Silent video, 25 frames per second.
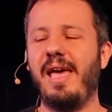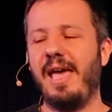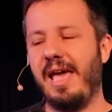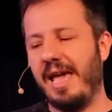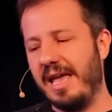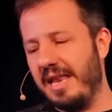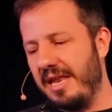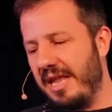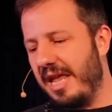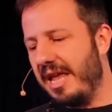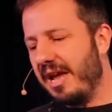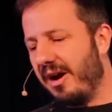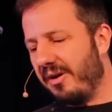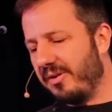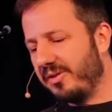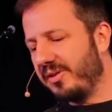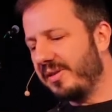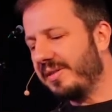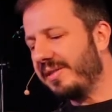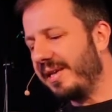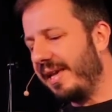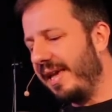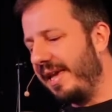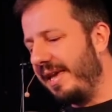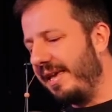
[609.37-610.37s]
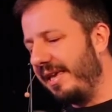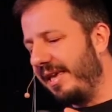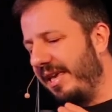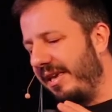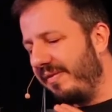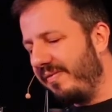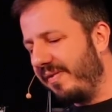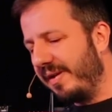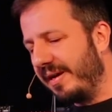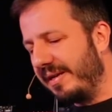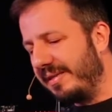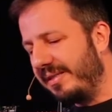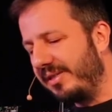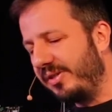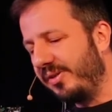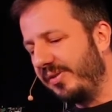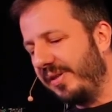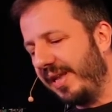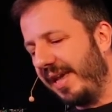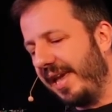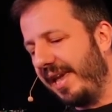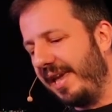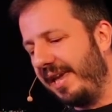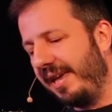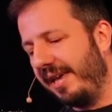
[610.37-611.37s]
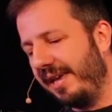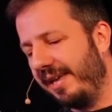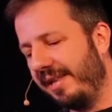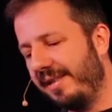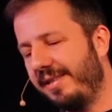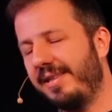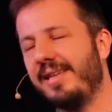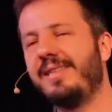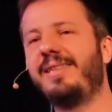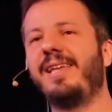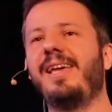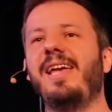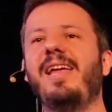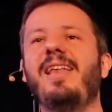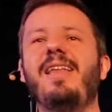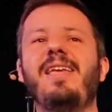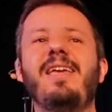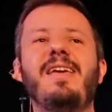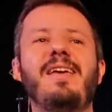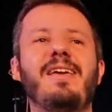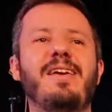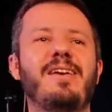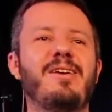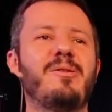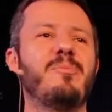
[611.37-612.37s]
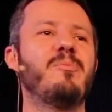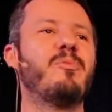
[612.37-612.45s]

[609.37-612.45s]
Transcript: And he also say, "Give us today the daily